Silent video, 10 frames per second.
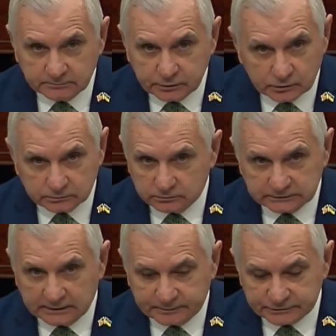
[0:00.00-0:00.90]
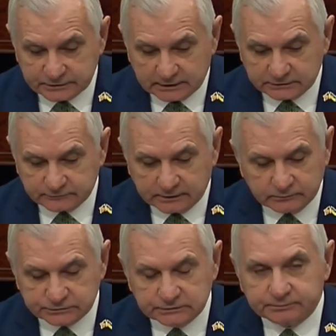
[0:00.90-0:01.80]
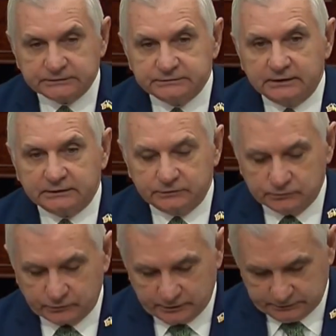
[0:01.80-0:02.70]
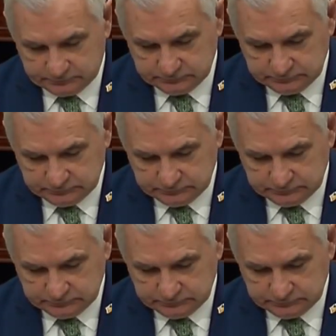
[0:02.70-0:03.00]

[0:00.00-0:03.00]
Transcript: Putin will not be satisfied with simply taking Ukraine.